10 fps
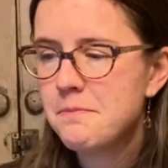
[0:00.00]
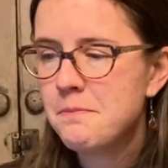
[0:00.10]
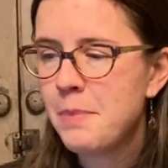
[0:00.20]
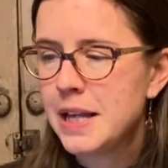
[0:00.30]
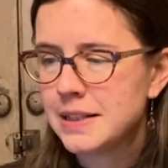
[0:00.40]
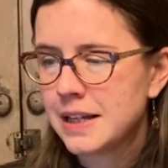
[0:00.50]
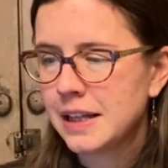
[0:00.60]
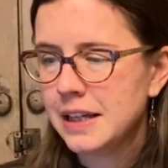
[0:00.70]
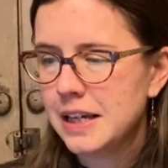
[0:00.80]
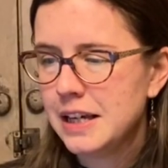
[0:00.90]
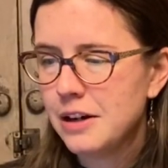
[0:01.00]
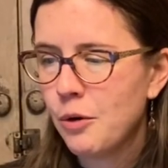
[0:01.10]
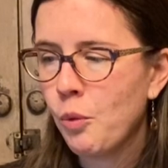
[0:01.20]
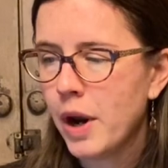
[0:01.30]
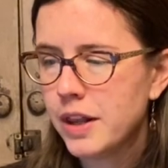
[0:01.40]
basically,
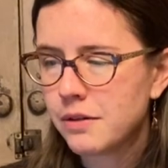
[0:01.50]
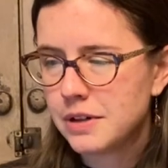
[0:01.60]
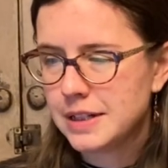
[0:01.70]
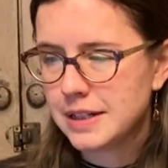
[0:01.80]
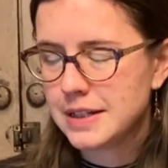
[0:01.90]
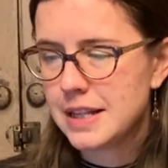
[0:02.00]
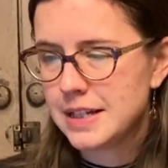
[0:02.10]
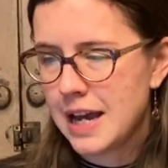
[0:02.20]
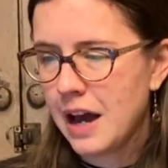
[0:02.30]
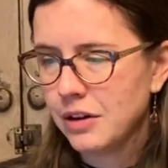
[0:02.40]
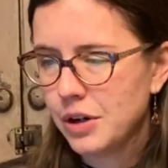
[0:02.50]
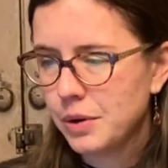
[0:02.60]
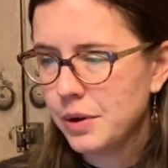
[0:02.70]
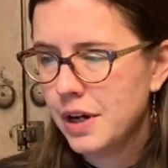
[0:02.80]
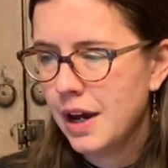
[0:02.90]
one of the reasons that
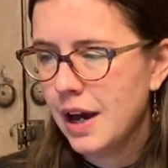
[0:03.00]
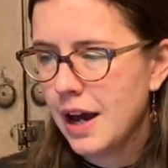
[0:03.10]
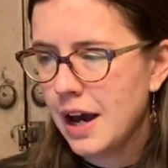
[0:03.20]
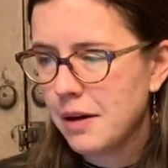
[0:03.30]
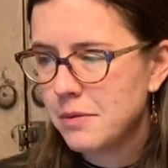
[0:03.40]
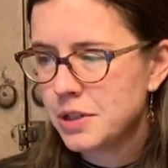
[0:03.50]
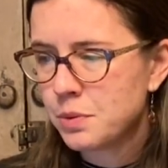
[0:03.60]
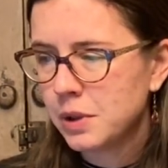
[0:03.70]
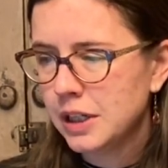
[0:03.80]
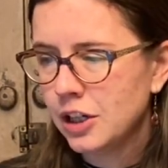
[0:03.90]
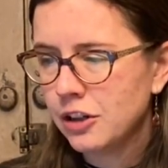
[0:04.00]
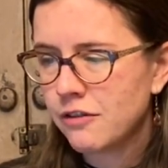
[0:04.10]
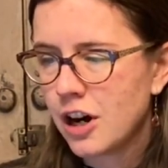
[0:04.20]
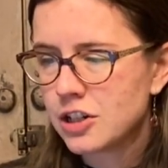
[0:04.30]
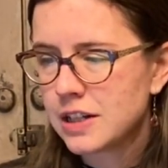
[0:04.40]
tallow is really good for
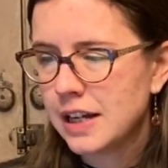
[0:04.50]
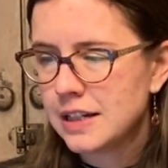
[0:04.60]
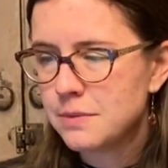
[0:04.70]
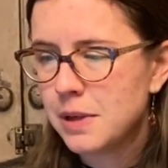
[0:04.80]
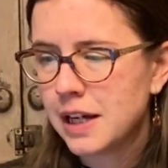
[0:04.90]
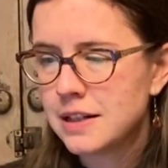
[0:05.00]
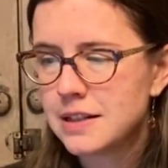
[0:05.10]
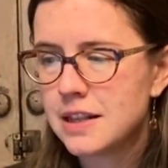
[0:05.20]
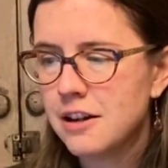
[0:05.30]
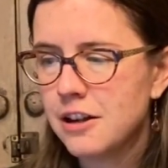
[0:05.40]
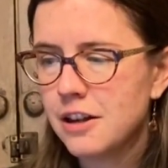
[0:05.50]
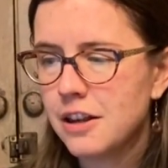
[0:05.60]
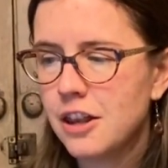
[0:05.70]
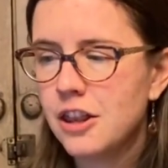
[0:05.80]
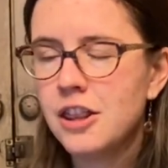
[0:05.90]
our skin is because the
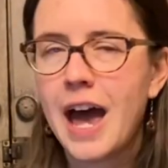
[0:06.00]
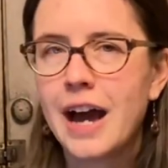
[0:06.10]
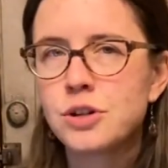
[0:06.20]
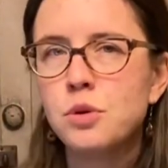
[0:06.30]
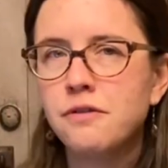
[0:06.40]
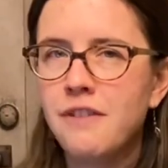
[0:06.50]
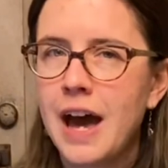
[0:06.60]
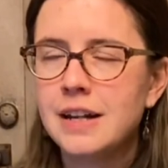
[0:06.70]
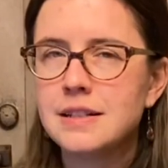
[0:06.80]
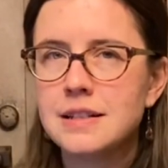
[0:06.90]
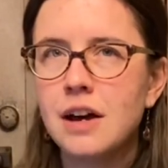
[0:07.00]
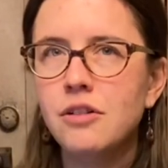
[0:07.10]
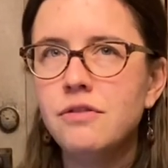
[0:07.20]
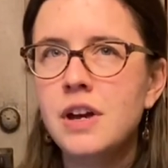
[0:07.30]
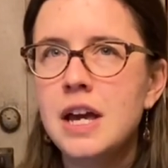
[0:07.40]
actual fat
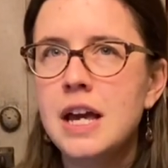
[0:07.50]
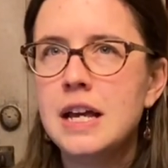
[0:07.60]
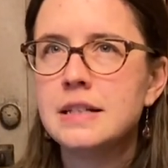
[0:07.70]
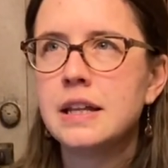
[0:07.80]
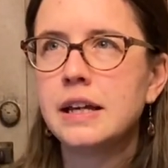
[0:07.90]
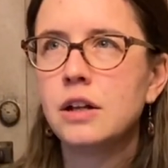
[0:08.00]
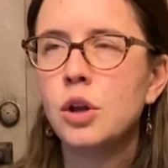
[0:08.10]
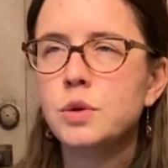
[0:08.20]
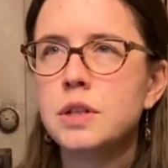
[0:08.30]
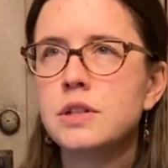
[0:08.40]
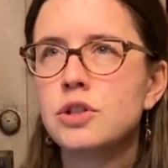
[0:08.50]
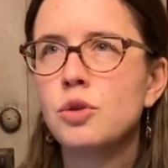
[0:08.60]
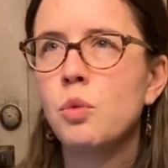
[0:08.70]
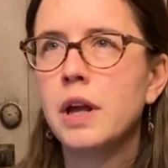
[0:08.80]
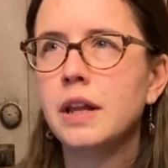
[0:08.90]
itself is like closest to
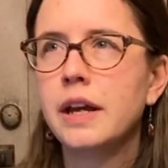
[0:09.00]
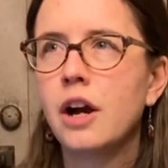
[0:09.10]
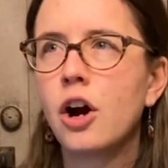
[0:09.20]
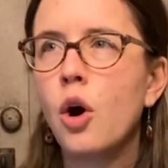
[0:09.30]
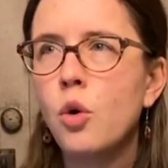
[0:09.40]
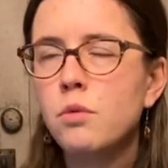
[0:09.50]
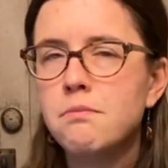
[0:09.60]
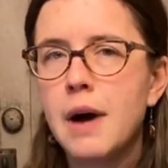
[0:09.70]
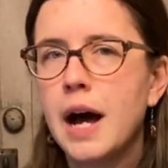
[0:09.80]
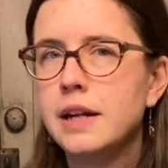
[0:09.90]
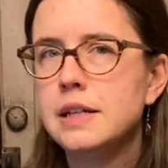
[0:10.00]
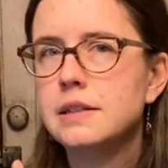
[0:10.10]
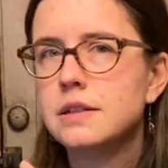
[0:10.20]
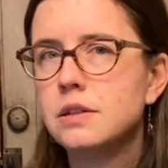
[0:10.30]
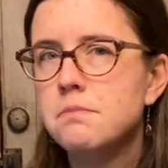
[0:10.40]
what like our own
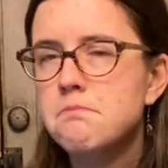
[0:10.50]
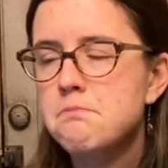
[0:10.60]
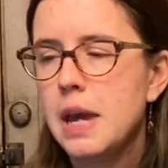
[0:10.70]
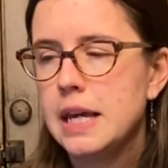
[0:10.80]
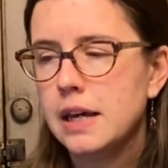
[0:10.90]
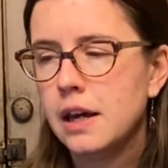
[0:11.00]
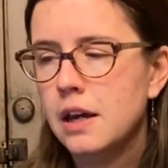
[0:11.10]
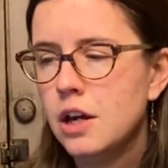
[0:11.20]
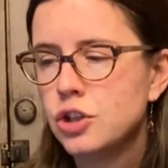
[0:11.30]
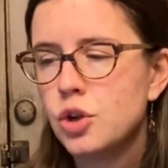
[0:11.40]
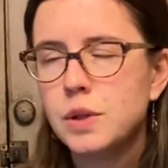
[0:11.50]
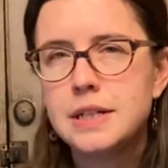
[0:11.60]
bodies make. So it's